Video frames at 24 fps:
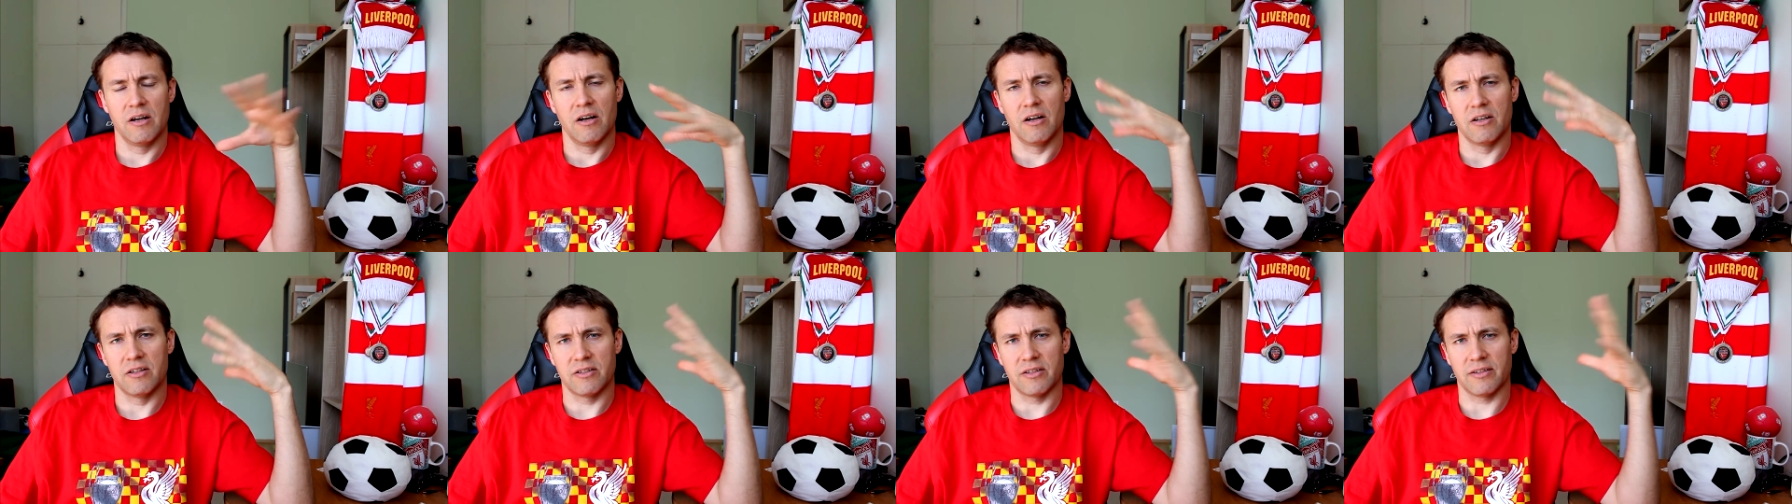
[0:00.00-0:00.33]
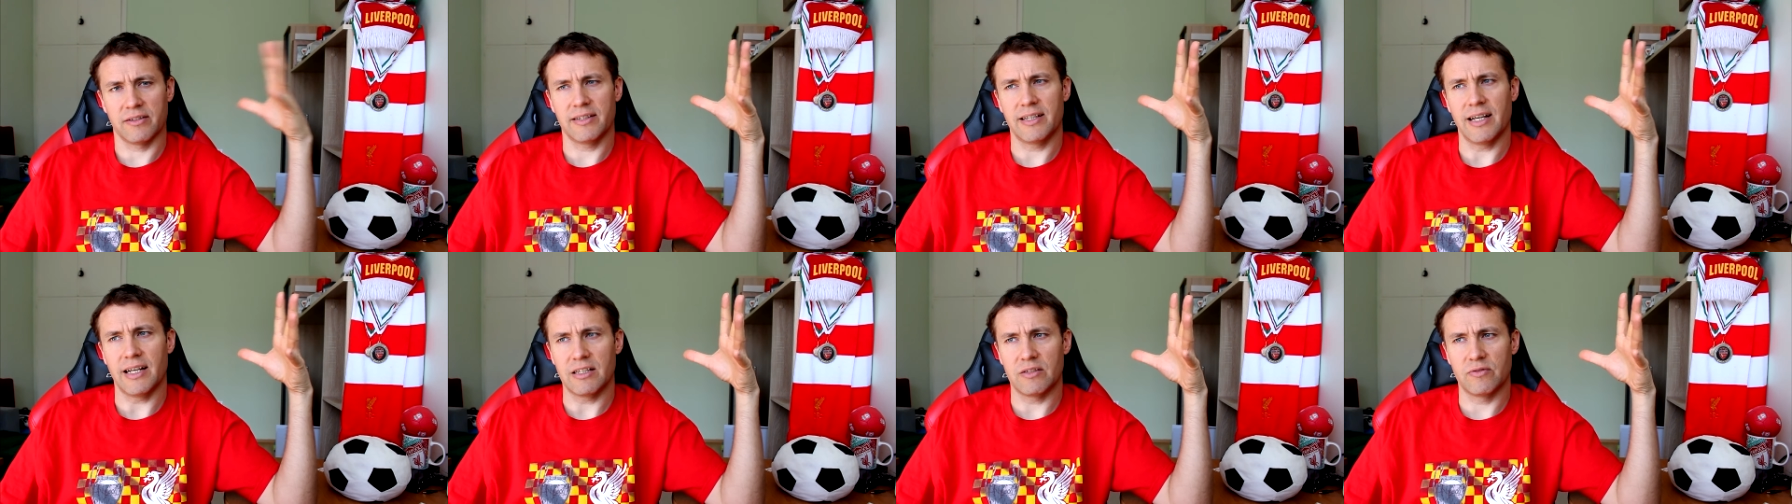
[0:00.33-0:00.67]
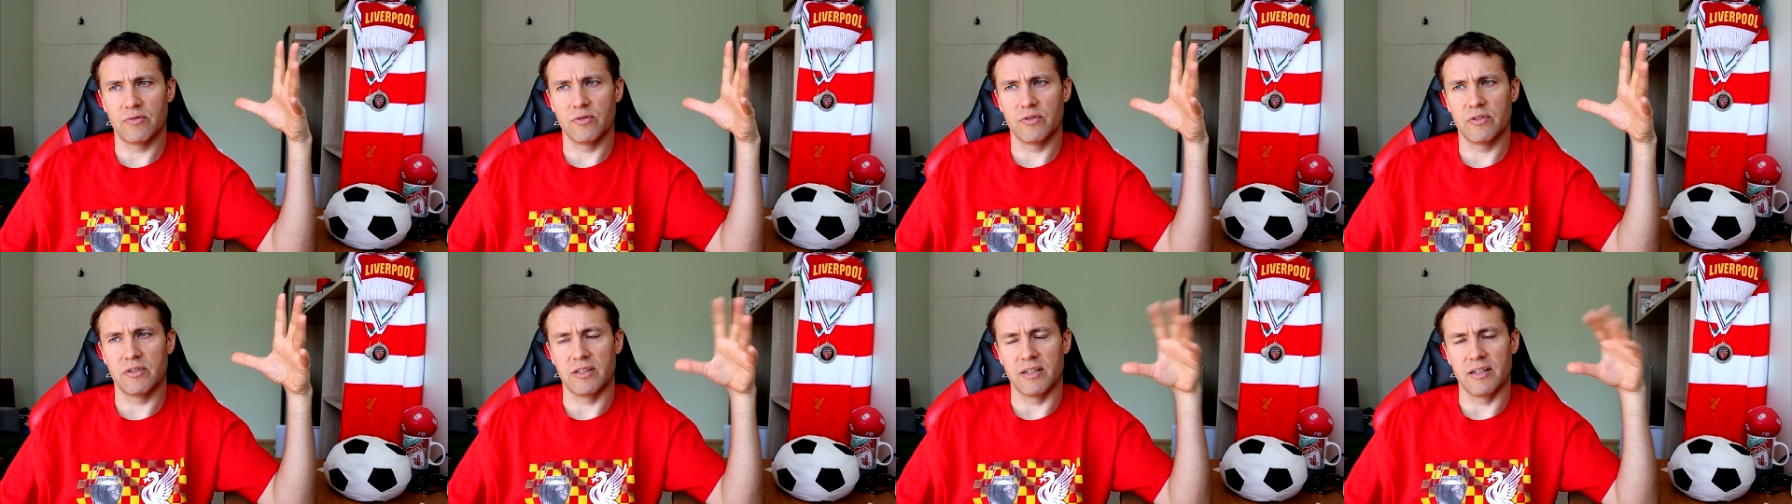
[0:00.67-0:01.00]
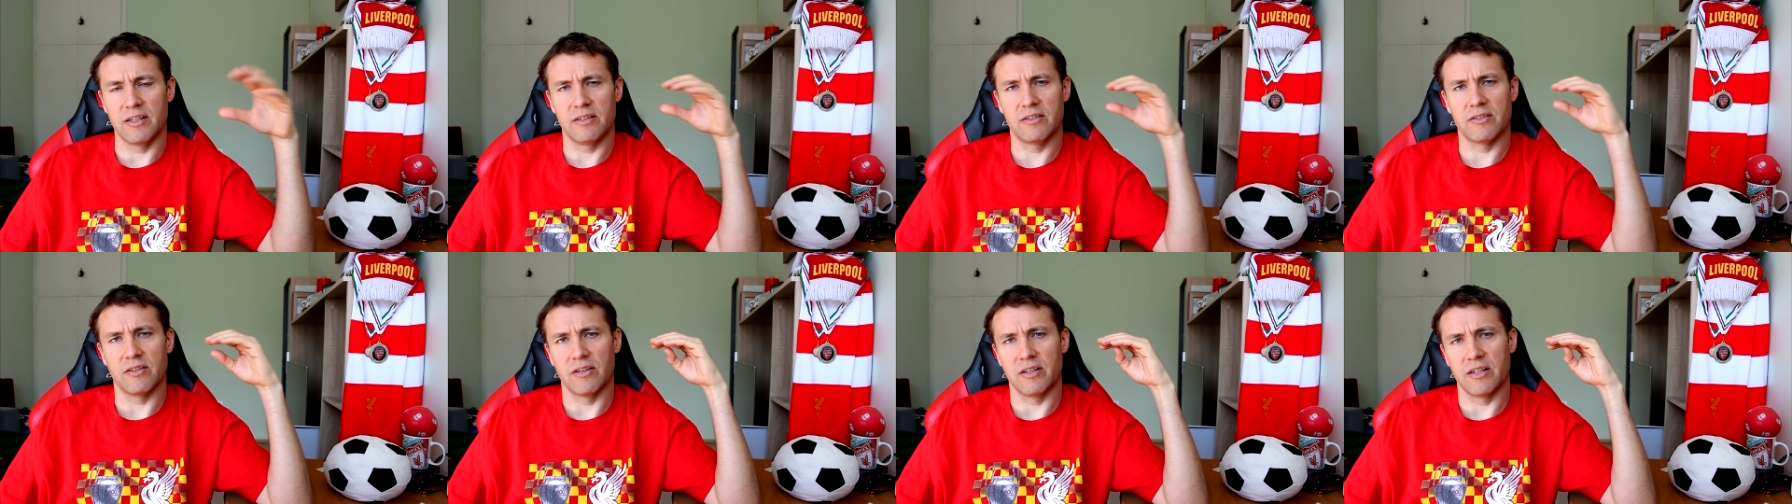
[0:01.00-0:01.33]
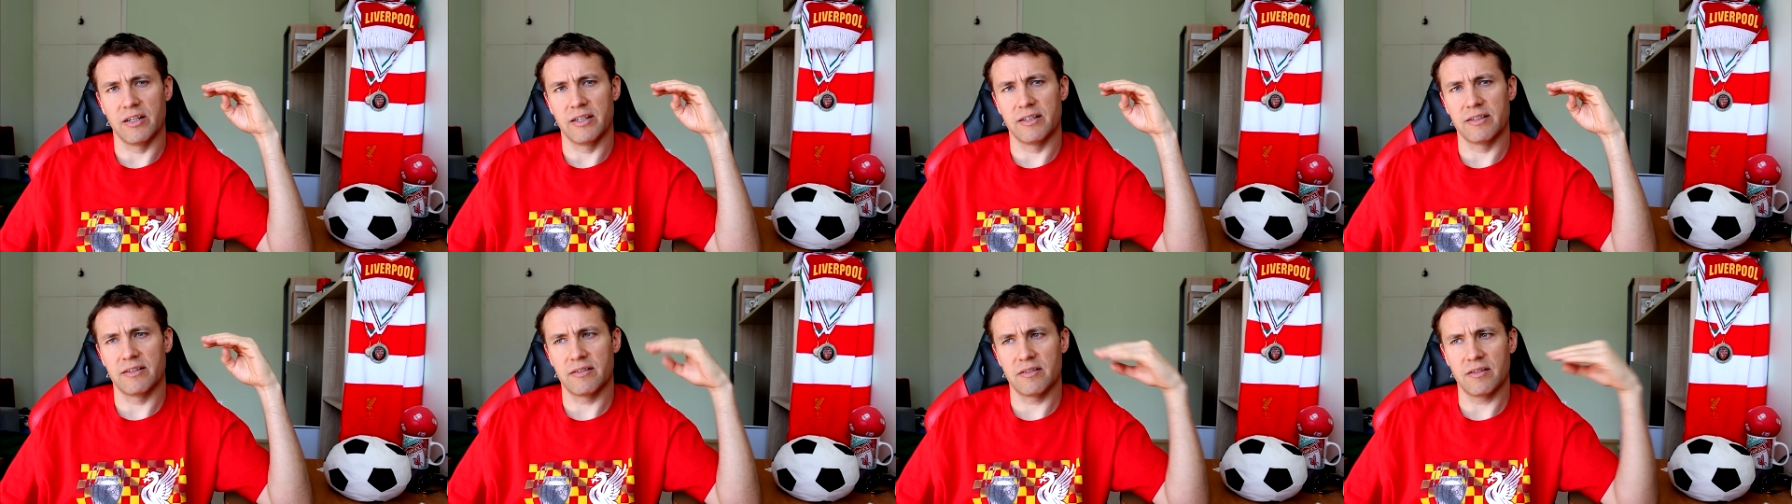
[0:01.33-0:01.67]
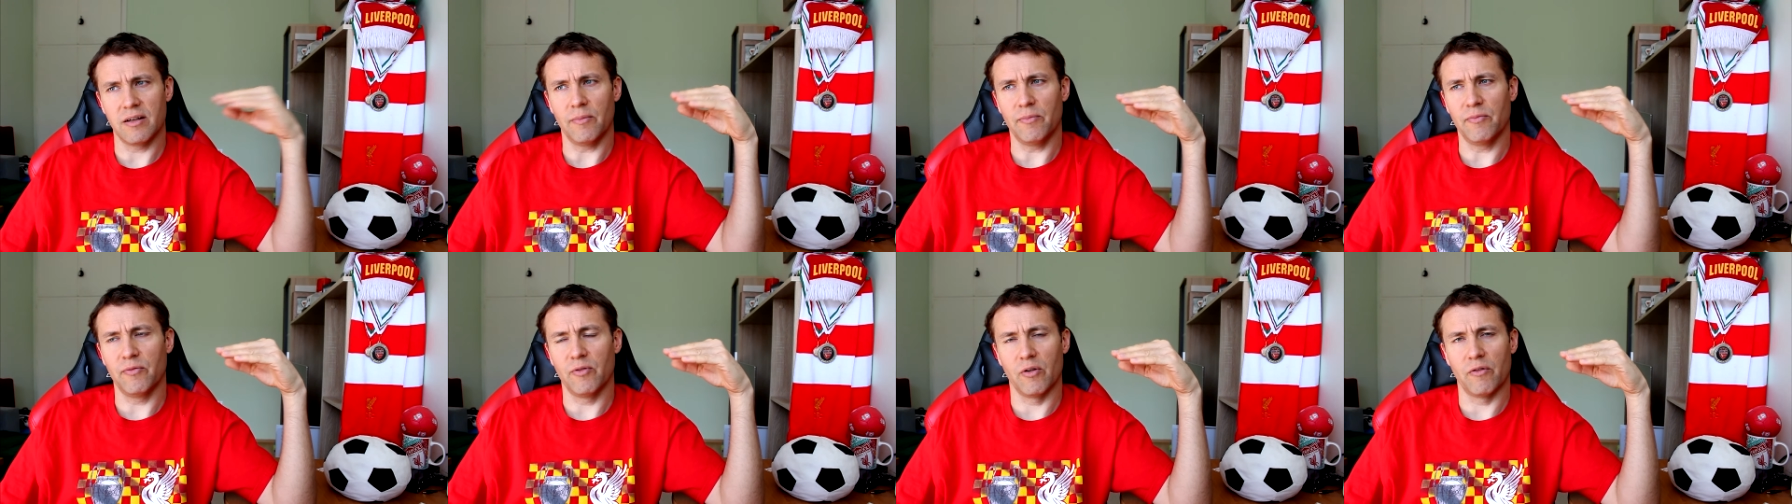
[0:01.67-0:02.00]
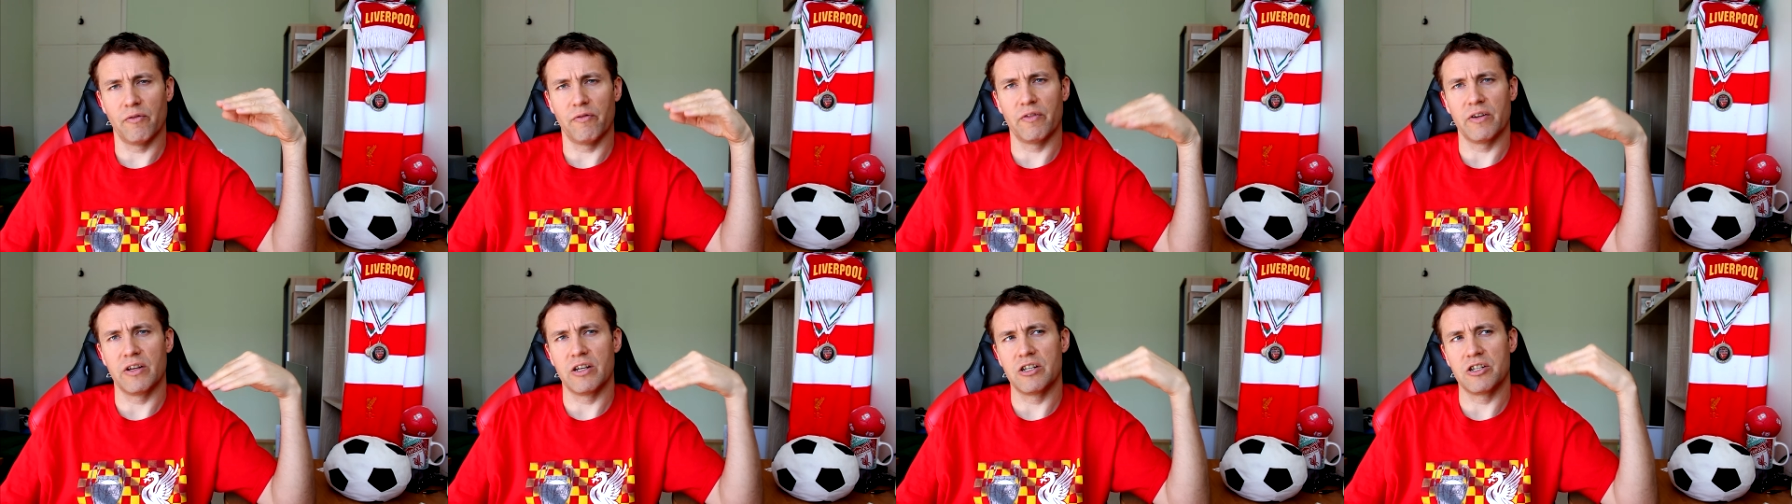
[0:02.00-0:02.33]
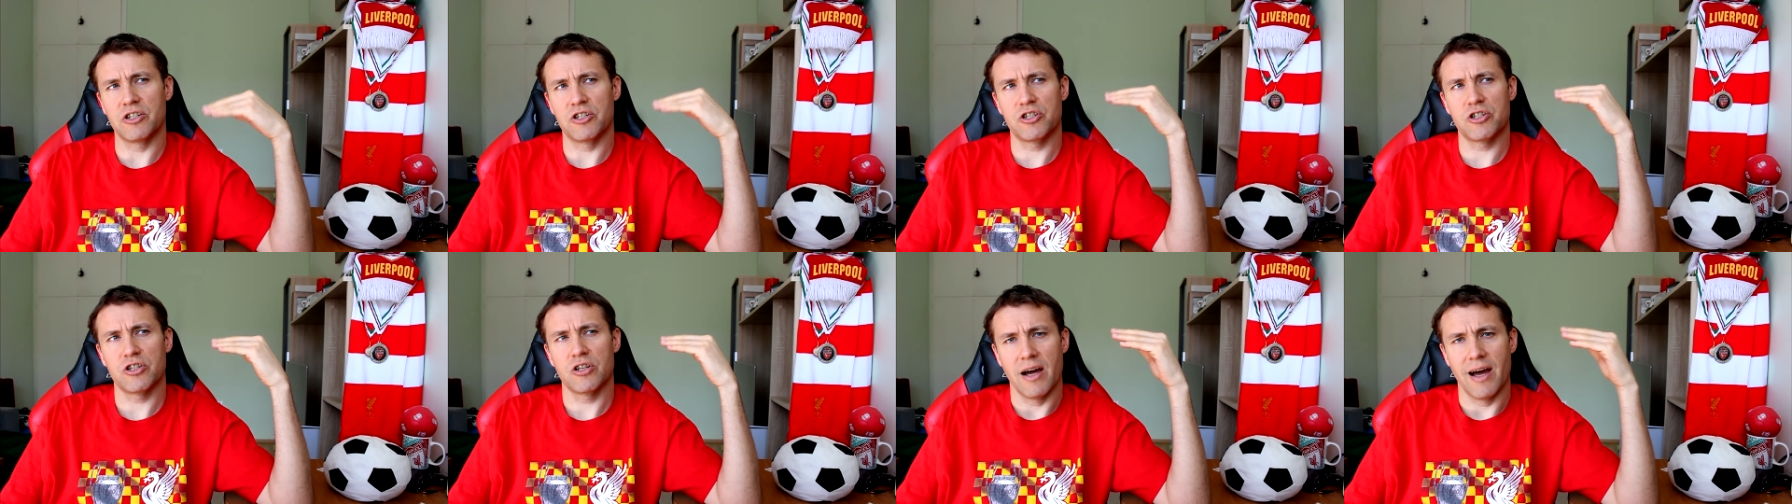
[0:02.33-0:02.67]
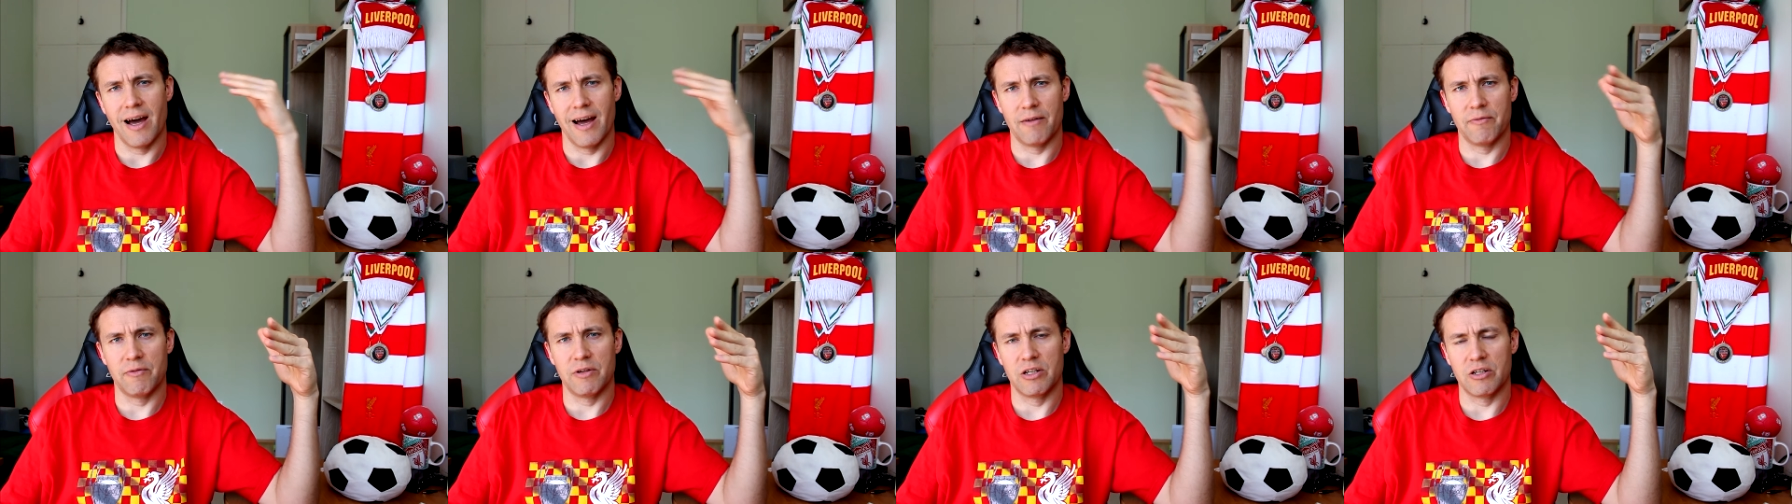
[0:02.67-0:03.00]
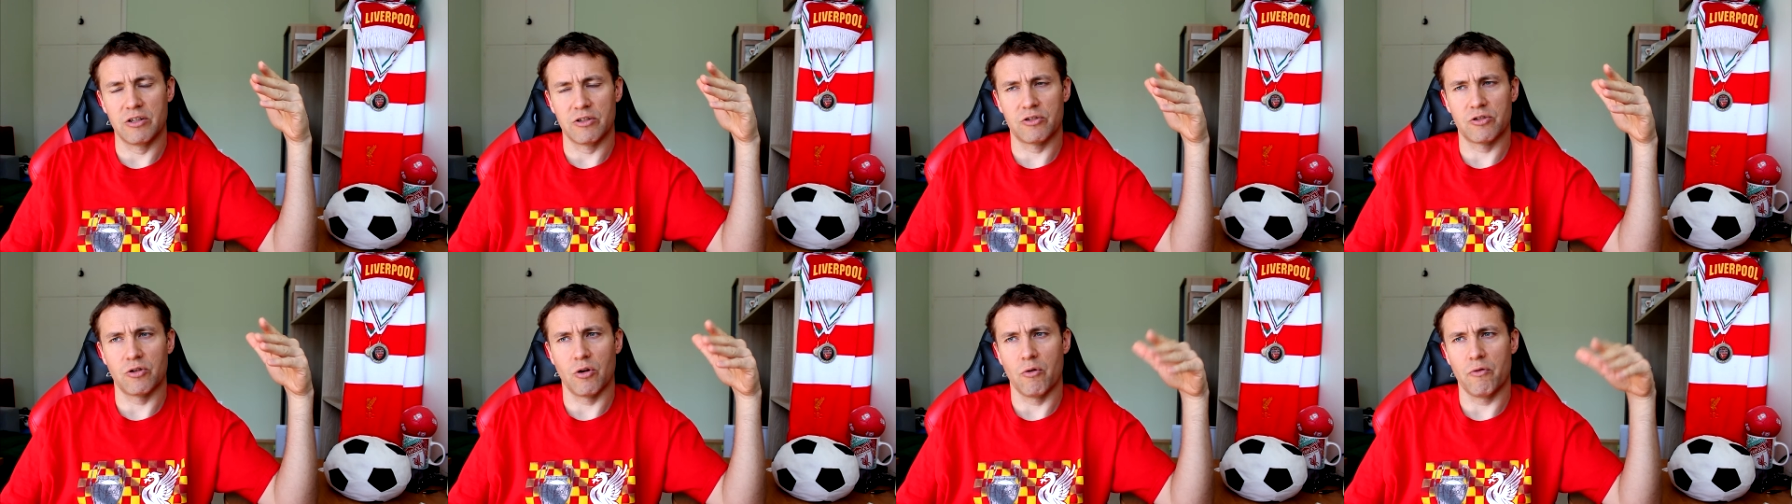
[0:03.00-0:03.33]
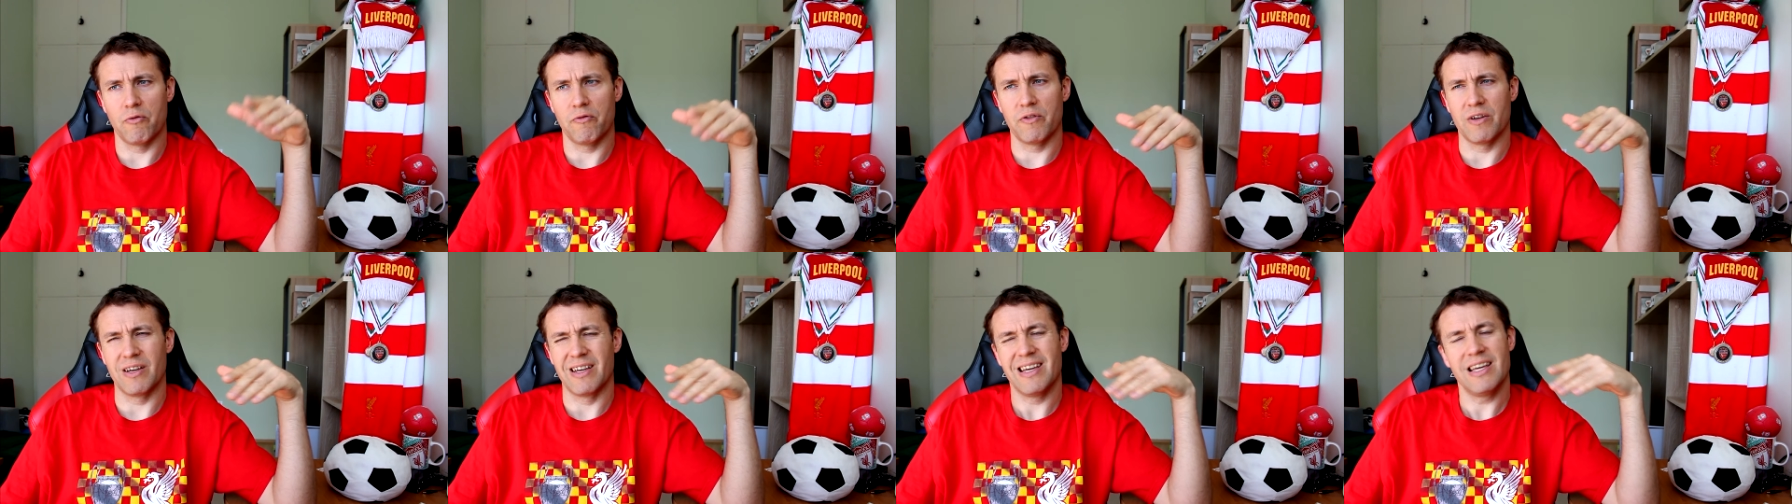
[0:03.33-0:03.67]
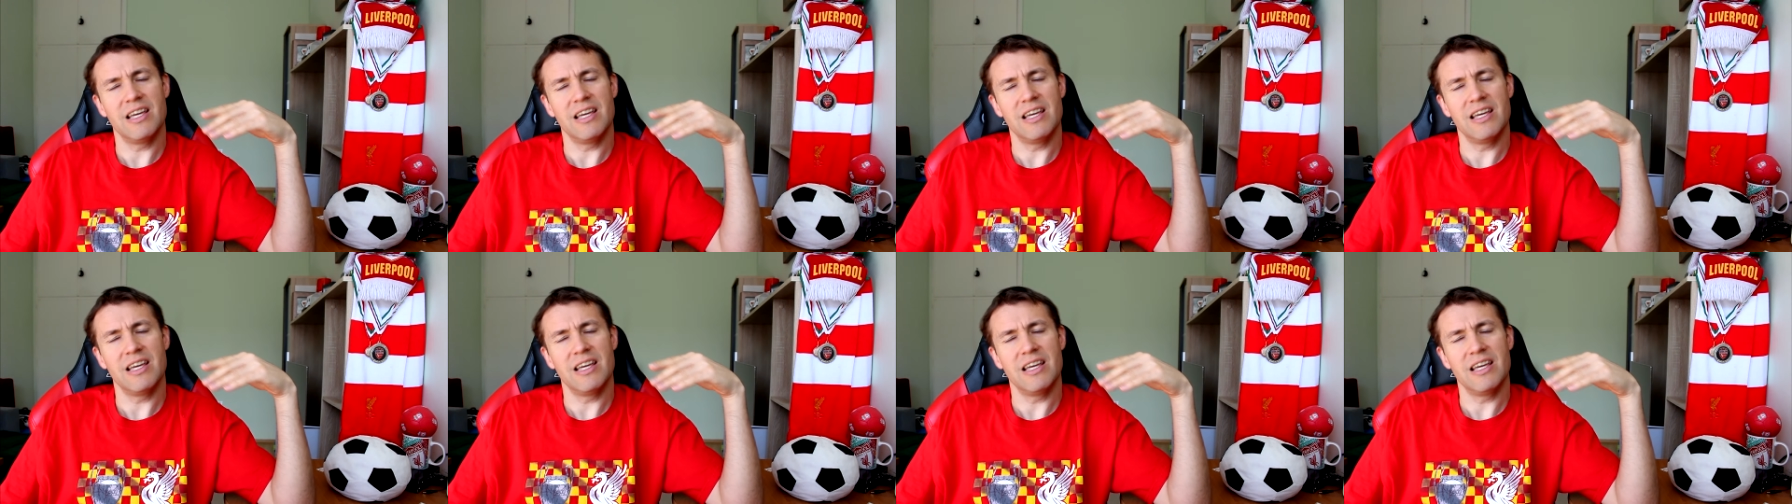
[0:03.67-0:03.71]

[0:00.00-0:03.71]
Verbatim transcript: A successful season is top 4 finish and win a trophy.